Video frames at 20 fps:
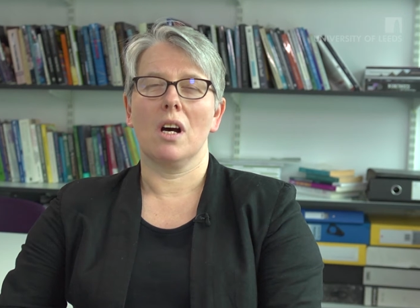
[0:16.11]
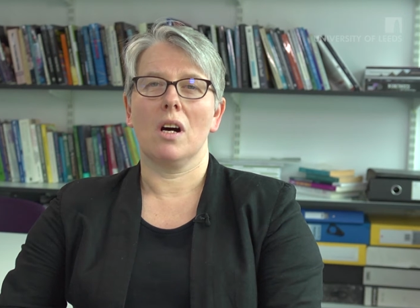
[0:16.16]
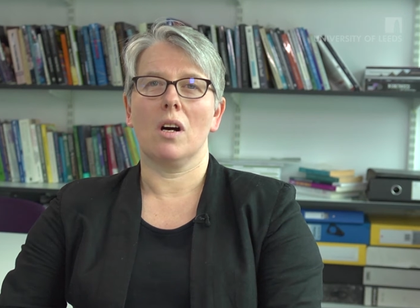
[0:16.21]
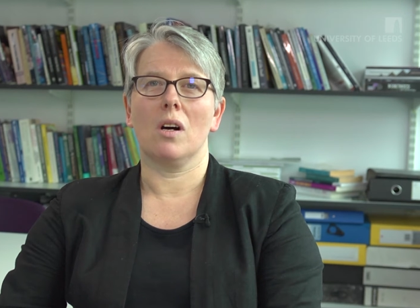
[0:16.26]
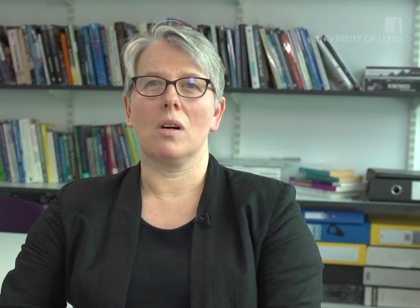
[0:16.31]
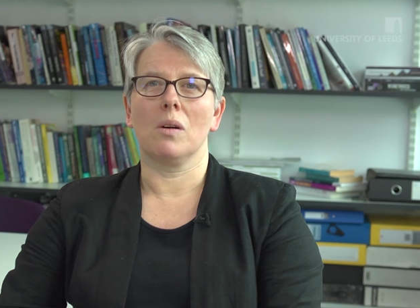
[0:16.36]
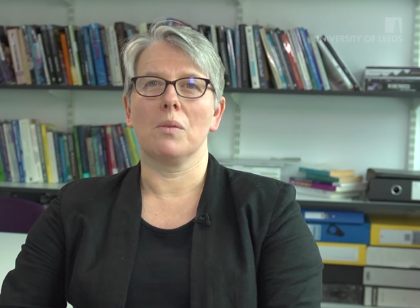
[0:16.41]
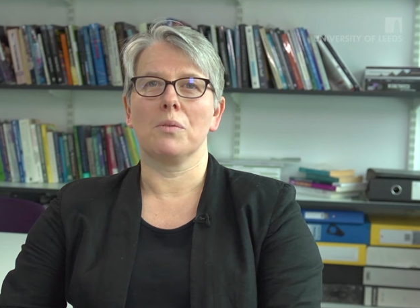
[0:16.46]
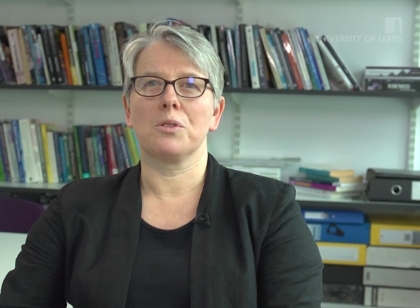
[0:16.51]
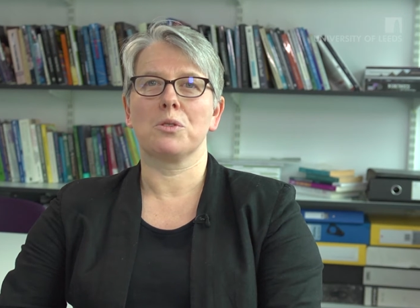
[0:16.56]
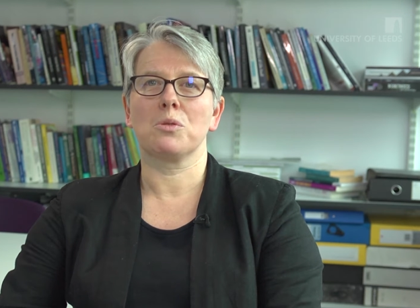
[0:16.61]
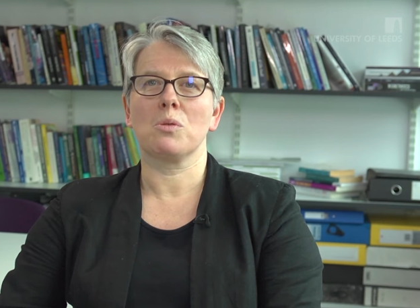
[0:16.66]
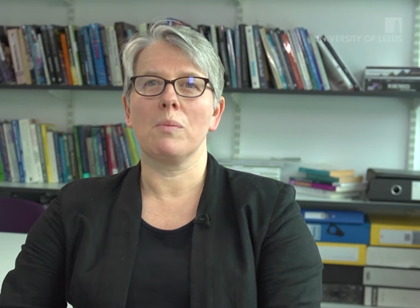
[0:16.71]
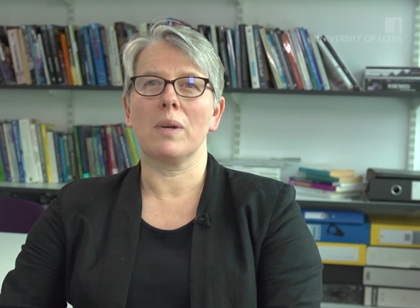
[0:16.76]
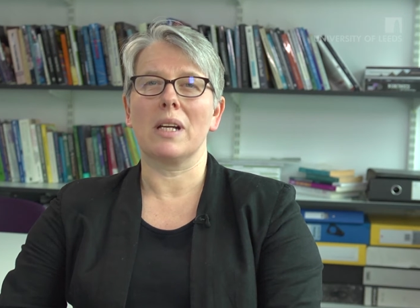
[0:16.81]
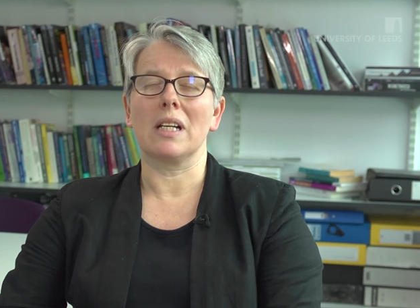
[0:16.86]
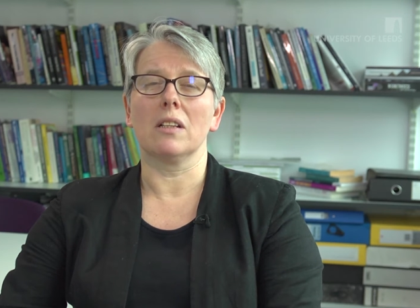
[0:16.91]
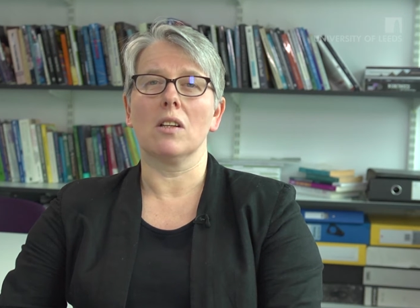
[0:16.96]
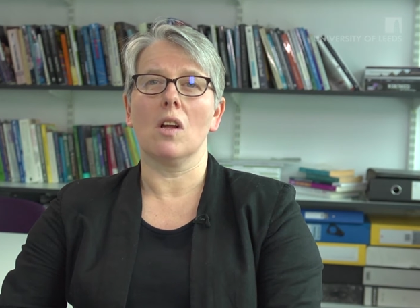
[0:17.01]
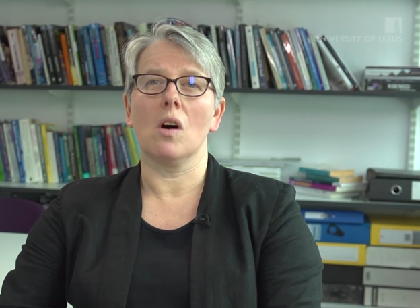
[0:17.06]
of
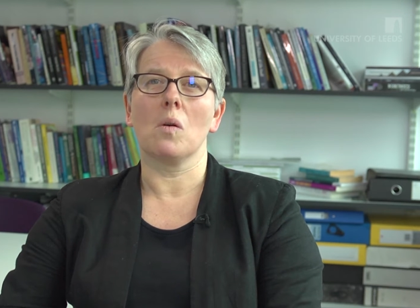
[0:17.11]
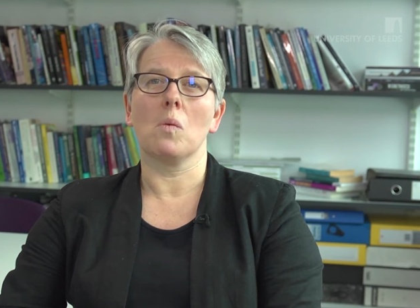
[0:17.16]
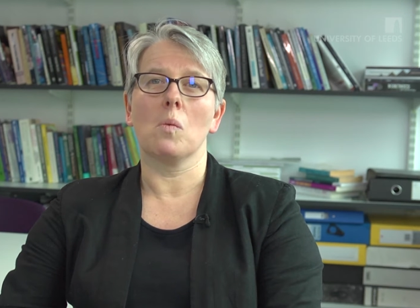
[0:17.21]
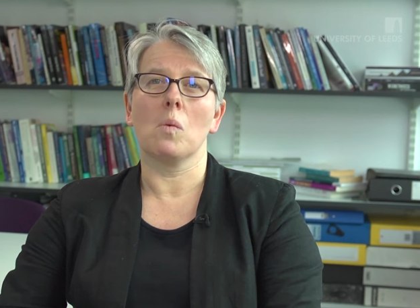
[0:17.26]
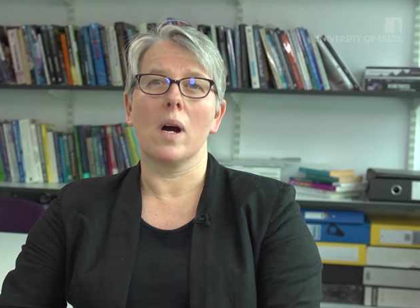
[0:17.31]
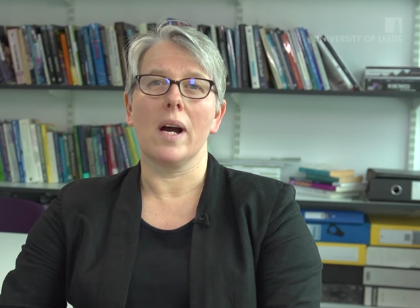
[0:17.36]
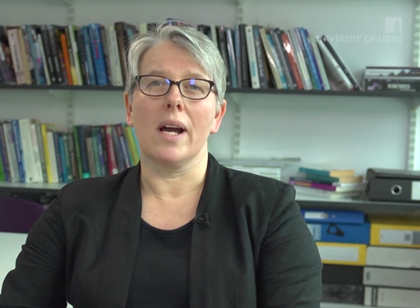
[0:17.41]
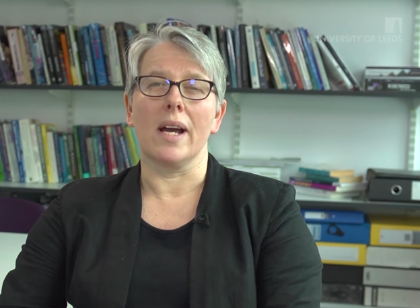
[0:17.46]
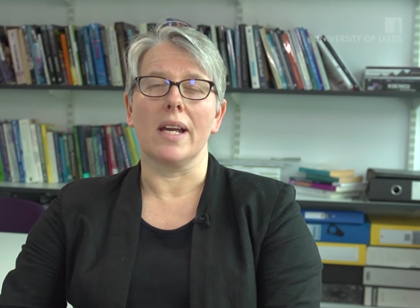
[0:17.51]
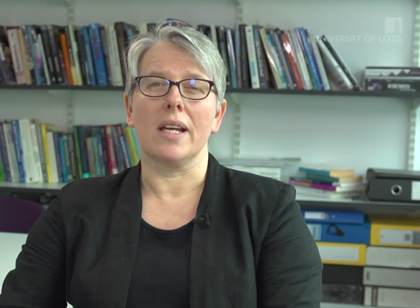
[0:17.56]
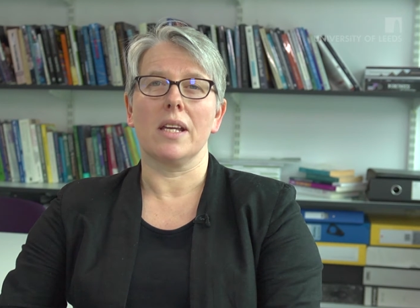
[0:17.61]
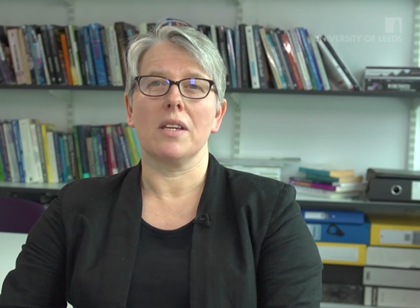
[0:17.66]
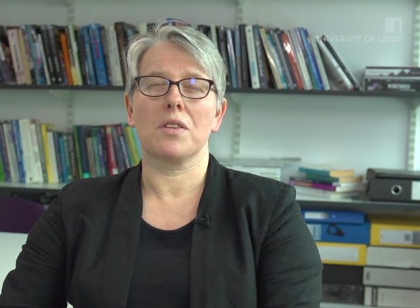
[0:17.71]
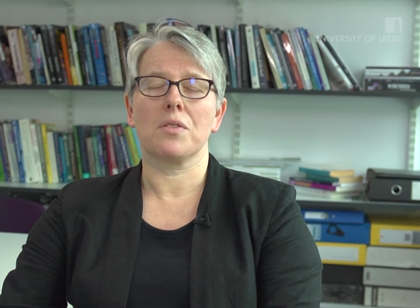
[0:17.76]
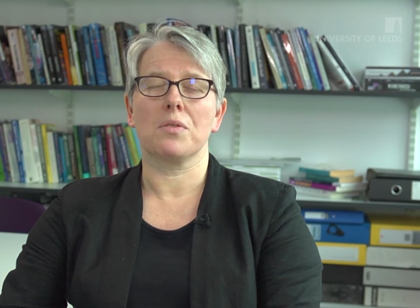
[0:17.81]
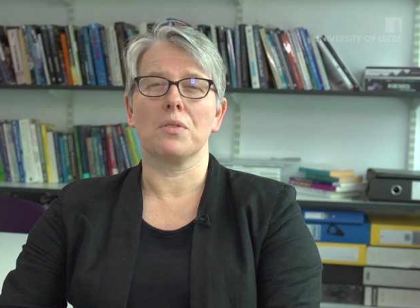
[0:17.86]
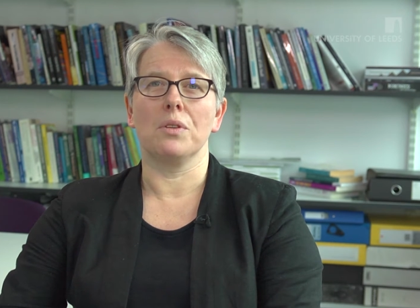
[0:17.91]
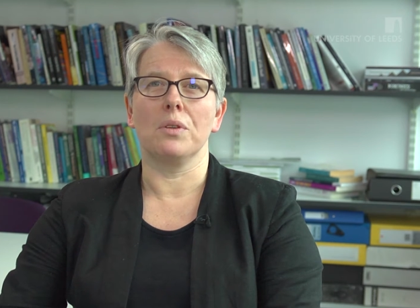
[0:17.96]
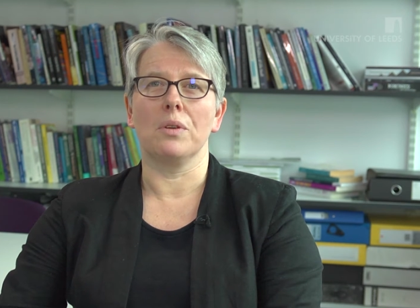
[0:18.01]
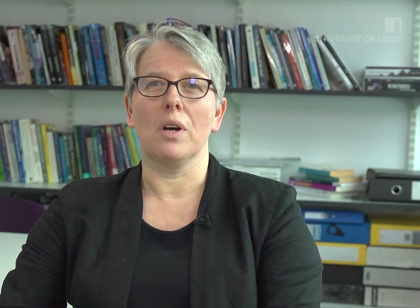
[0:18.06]
swimming a long way
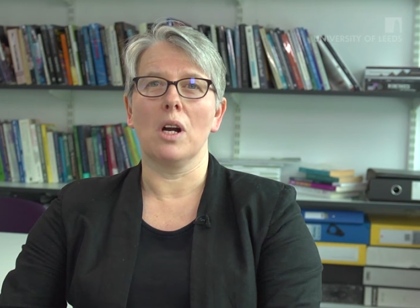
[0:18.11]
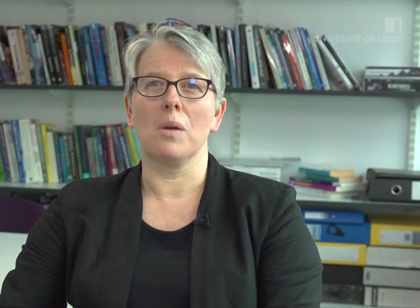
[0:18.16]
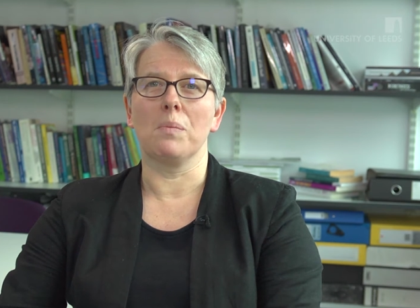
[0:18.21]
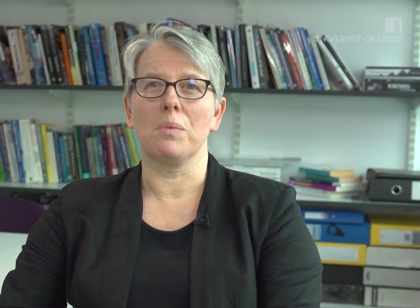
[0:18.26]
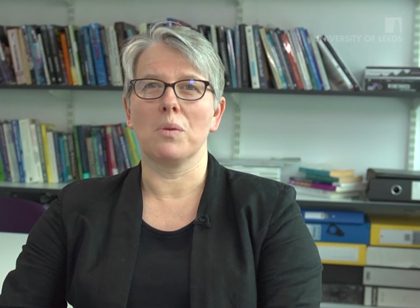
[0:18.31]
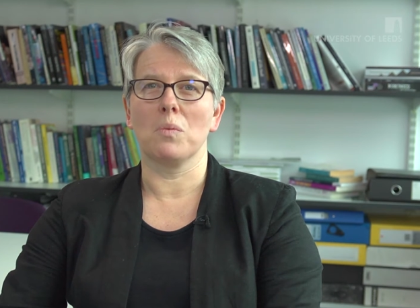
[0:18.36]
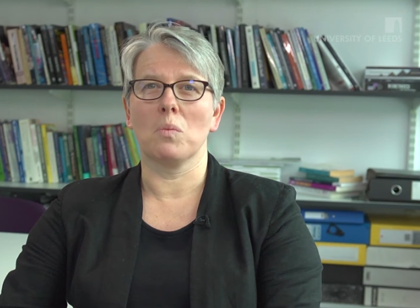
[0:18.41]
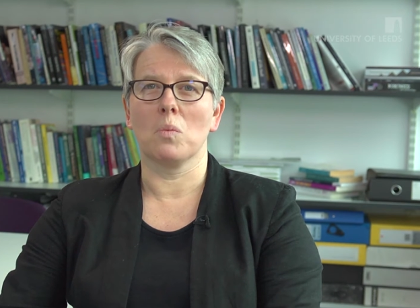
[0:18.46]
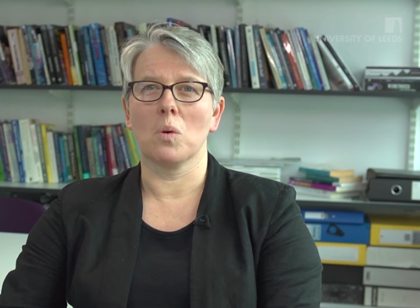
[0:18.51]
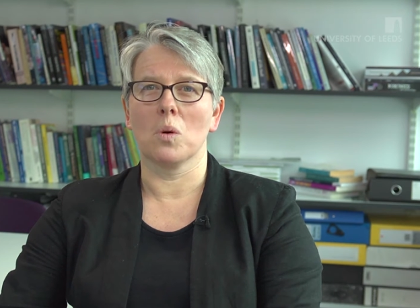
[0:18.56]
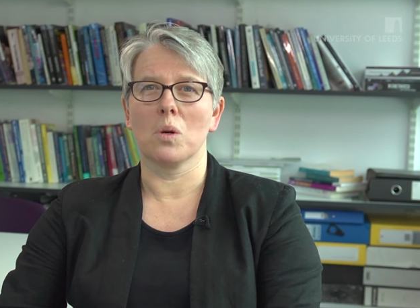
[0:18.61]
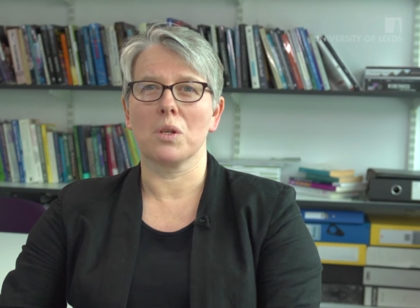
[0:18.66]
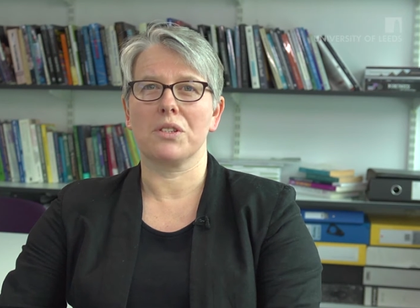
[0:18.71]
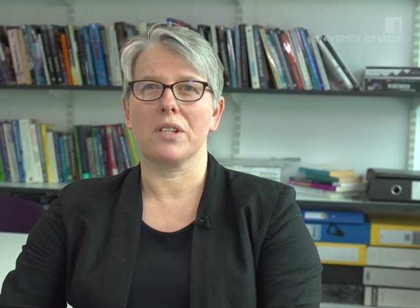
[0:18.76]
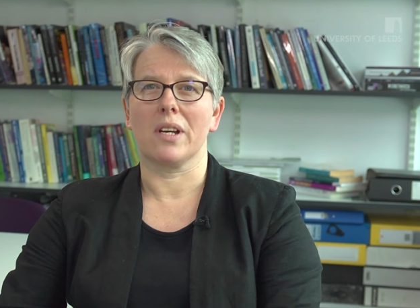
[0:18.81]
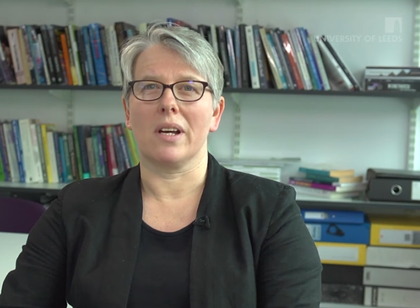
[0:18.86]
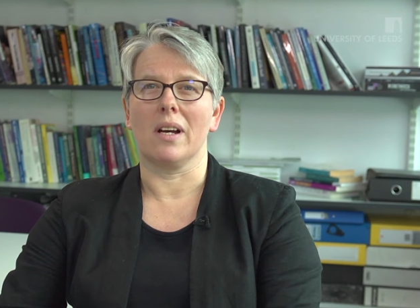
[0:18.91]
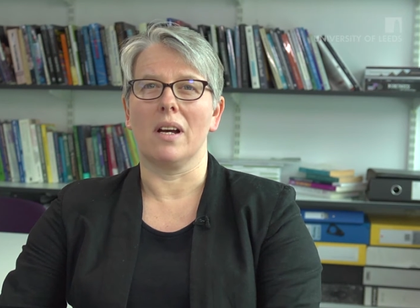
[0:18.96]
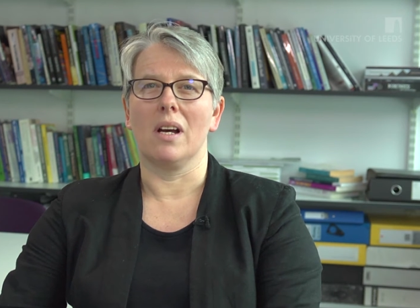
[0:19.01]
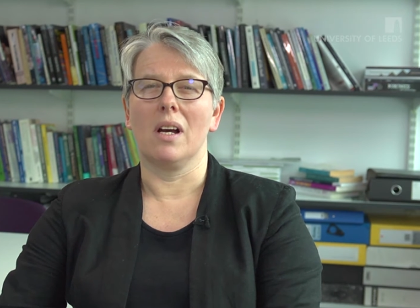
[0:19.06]
through open
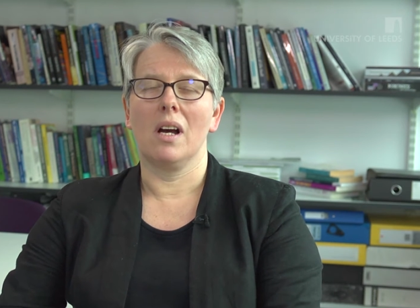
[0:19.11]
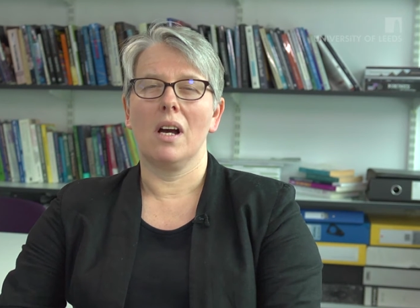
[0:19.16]
water